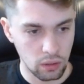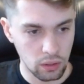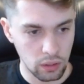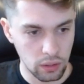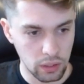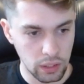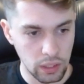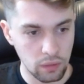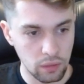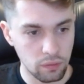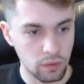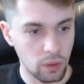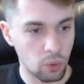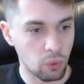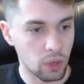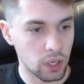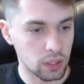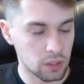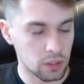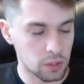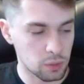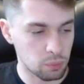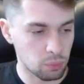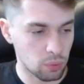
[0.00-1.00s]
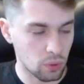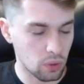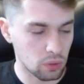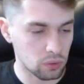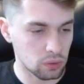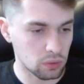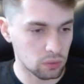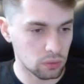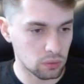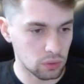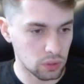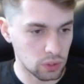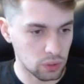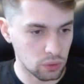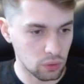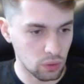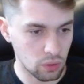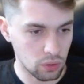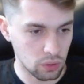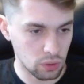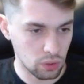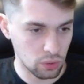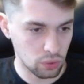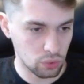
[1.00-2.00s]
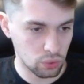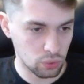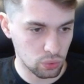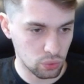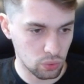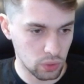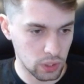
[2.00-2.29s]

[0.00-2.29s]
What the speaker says: give away this pawn in order to